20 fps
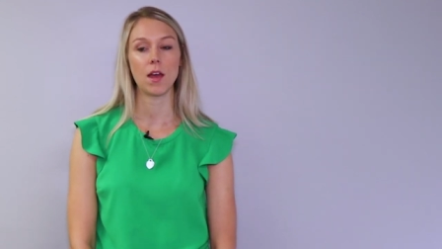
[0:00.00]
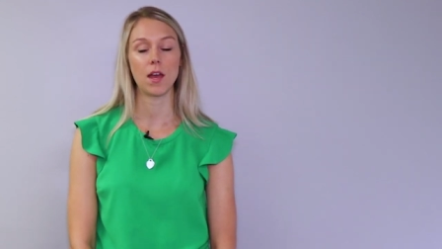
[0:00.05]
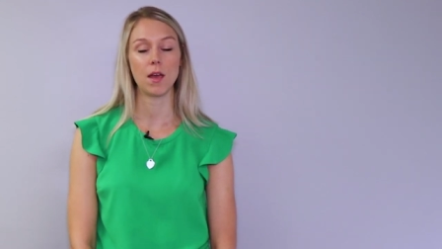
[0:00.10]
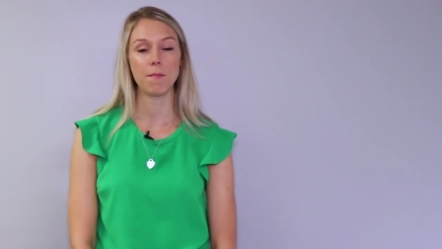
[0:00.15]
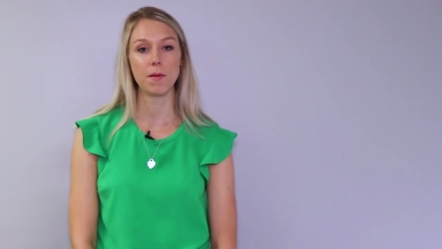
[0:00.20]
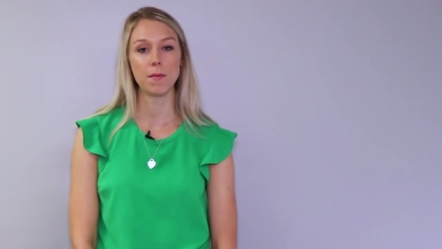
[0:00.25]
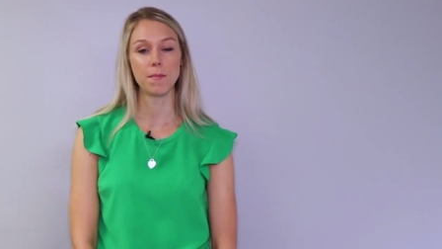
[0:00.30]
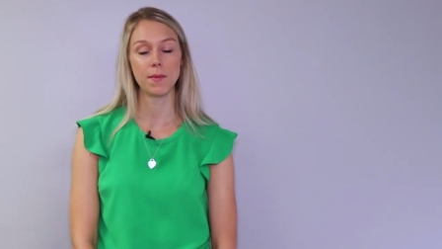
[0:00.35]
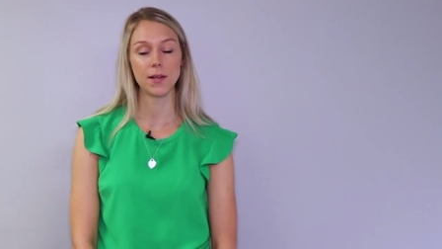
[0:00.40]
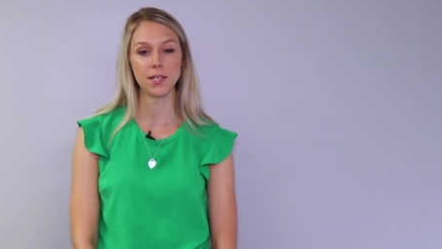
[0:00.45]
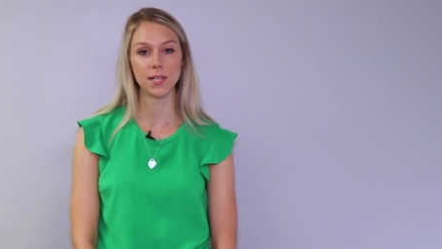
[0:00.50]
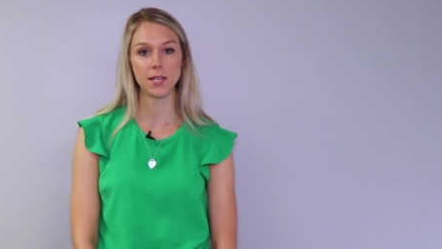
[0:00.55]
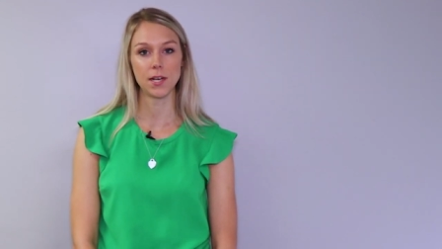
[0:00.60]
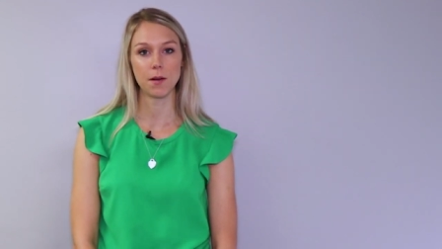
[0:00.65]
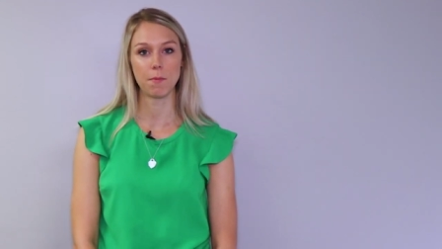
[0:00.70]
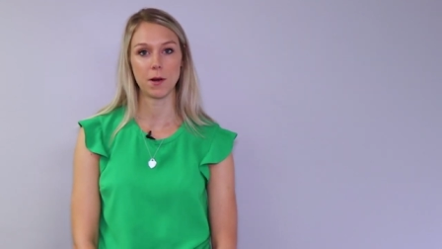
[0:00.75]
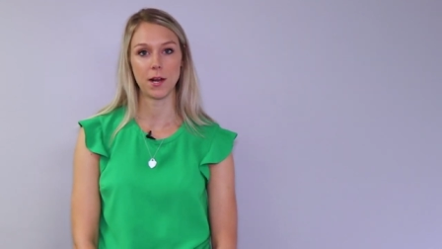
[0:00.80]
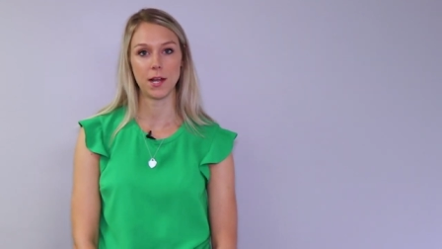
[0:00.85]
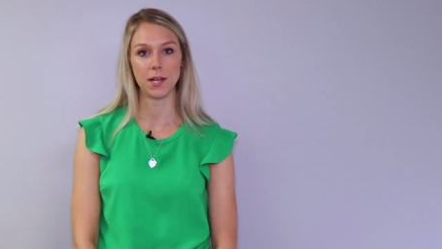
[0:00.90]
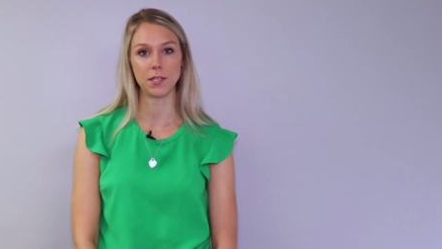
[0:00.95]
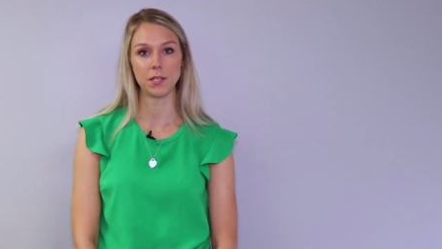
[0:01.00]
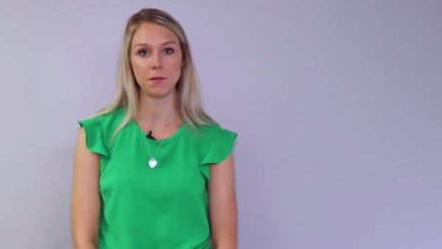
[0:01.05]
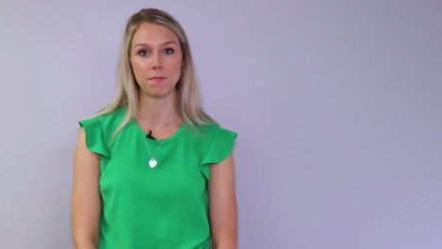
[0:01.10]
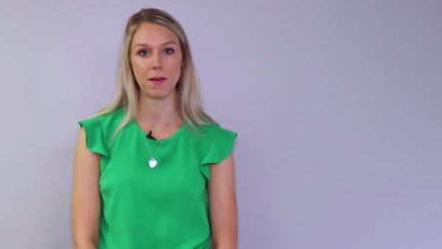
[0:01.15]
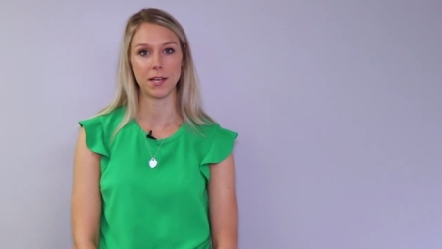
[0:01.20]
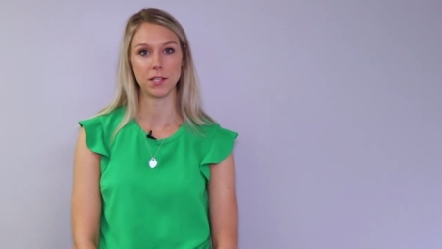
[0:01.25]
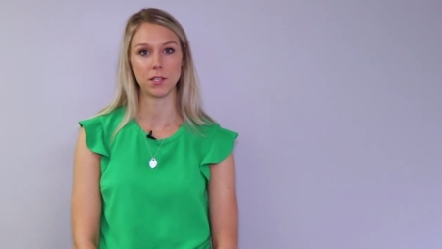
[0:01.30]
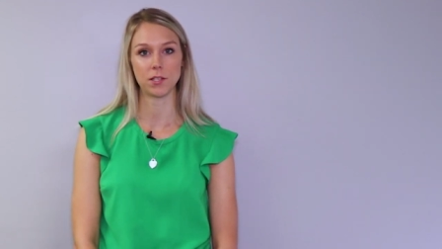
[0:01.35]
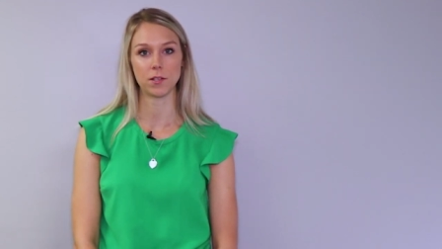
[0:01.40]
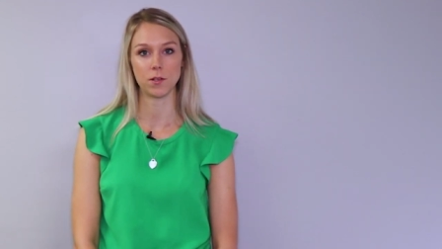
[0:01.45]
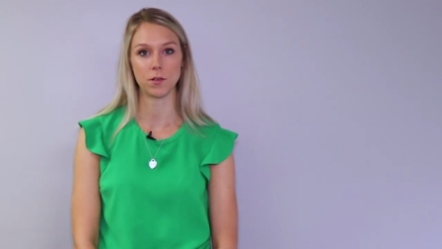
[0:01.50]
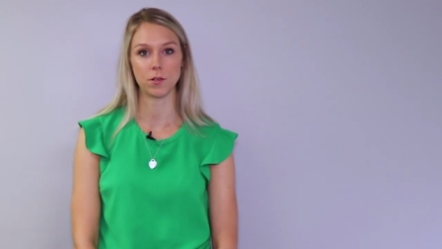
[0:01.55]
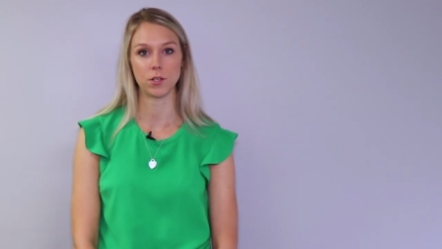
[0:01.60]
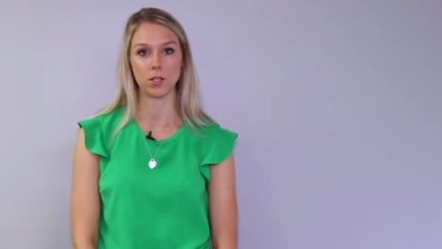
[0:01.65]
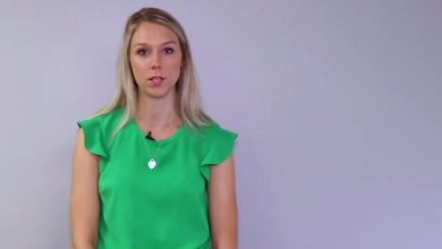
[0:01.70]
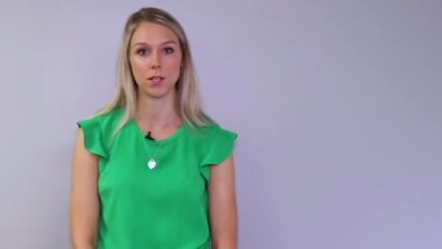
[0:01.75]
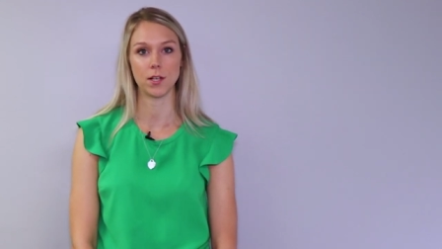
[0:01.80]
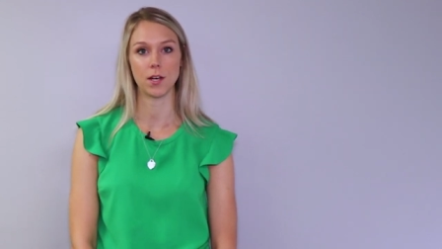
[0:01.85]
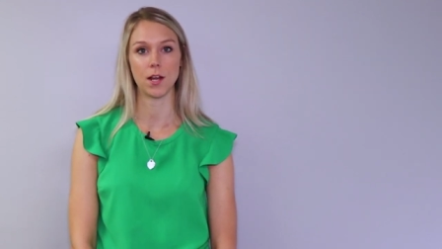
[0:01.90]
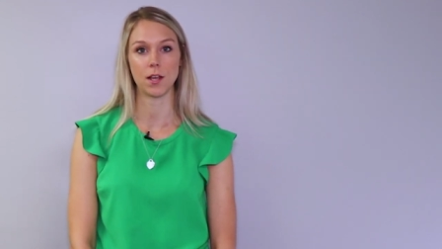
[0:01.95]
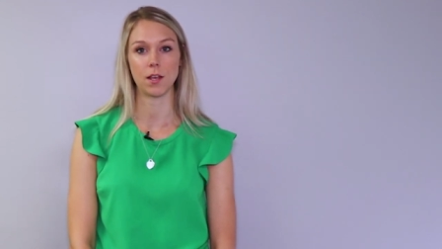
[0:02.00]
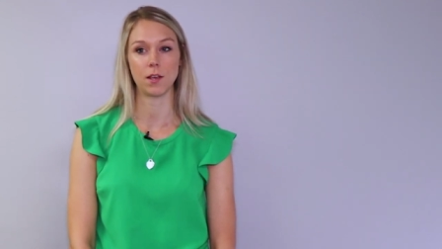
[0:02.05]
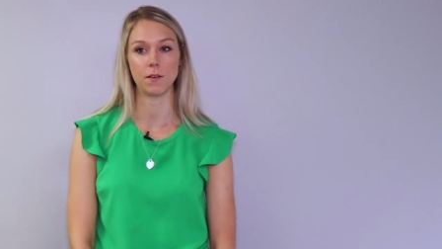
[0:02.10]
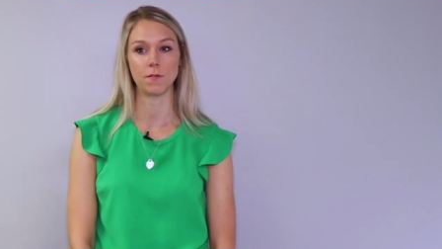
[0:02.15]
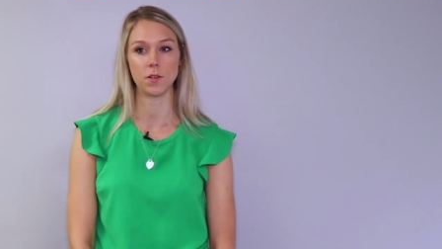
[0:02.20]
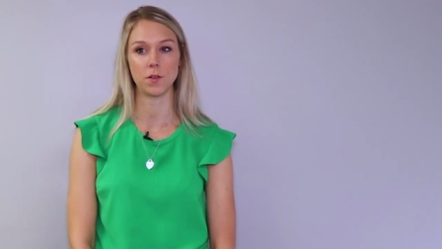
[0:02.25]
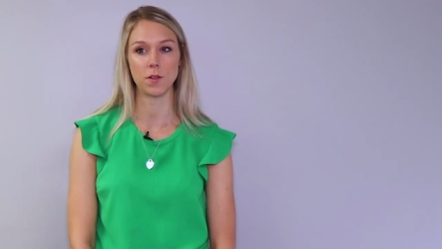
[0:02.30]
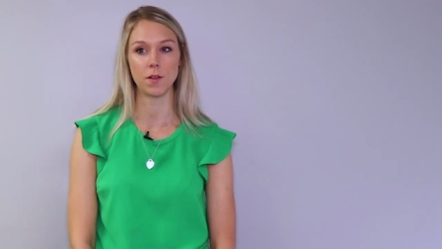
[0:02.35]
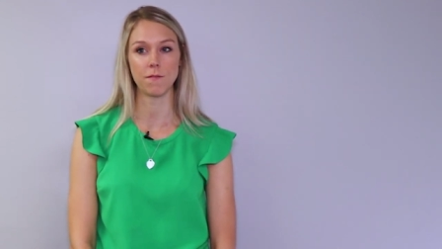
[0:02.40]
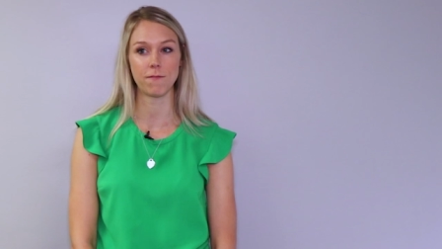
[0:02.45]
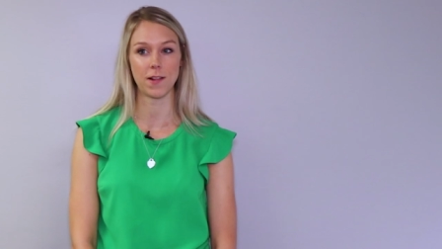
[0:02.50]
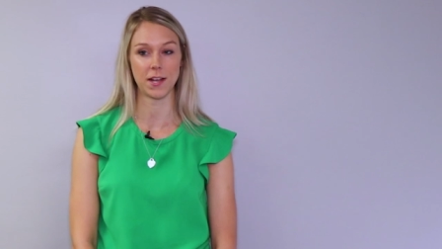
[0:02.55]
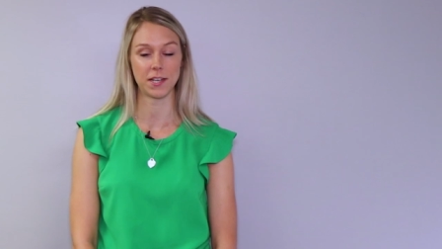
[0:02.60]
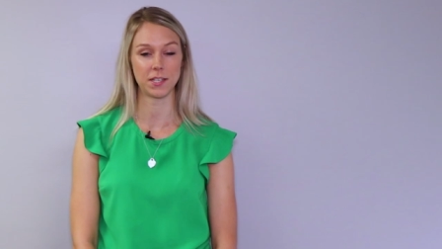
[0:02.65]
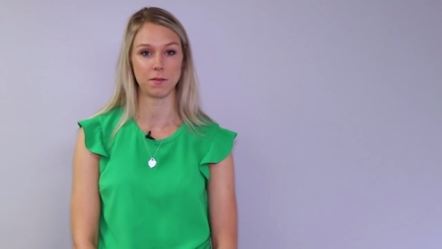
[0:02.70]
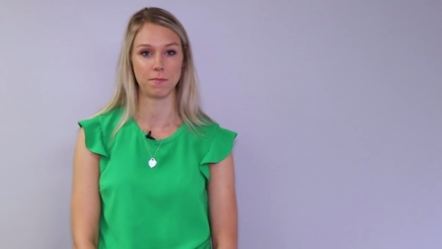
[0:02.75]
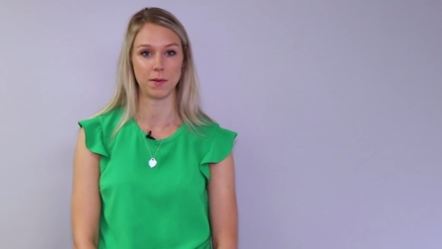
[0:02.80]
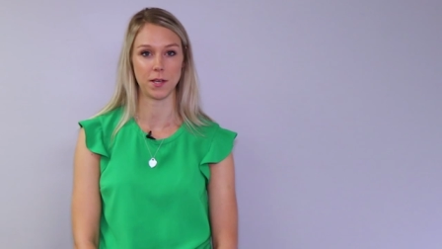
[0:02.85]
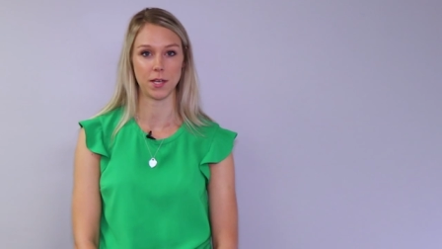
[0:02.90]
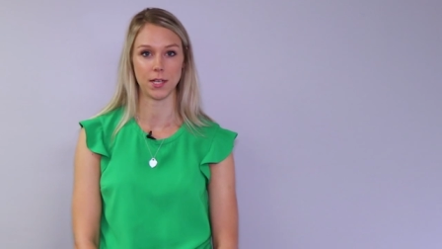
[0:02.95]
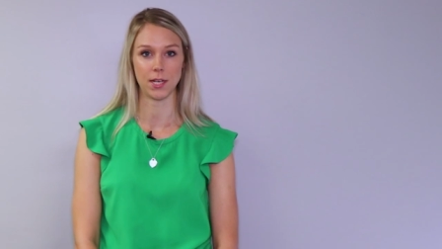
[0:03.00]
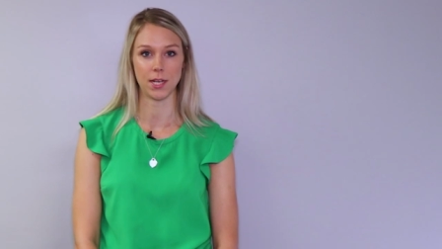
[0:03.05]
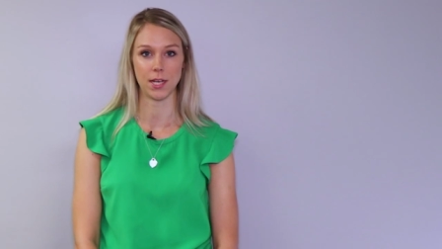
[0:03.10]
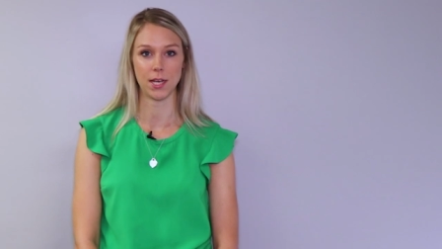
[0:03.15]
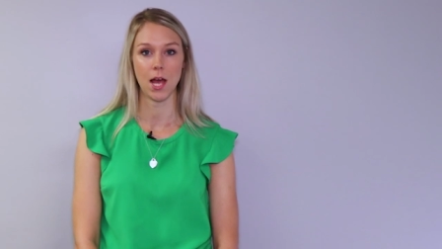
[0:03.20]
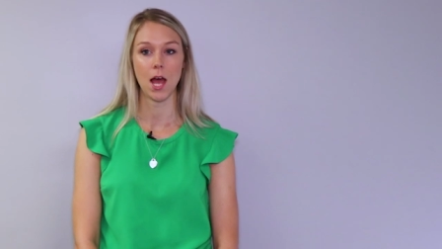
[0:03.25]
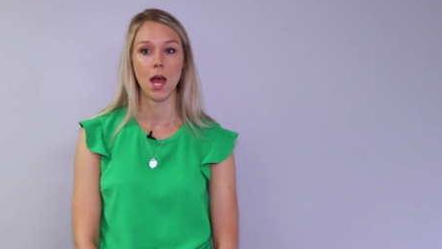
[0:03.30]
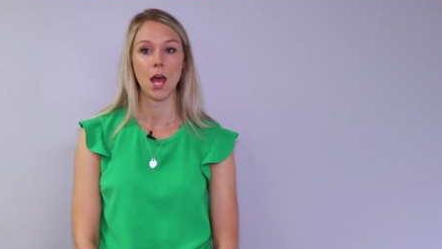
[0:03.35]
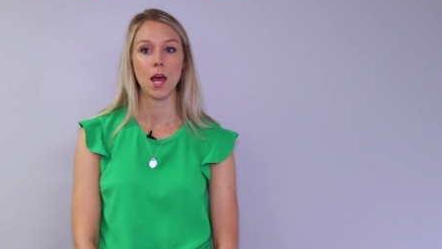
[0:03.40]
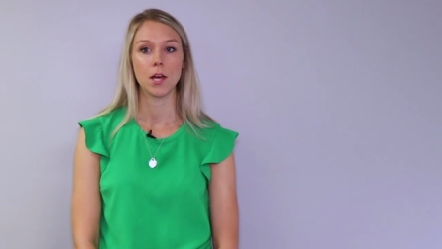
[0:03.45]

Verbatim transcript: Implementing a print on demand solution gives you the flexibility